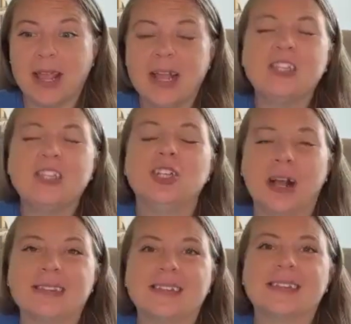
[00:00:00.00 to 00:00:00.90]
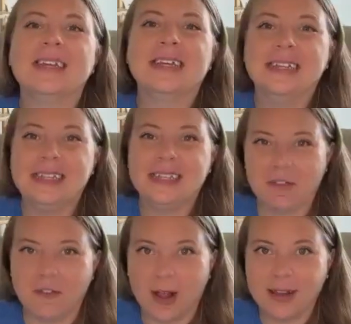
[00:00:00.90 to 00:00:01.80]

it's just different.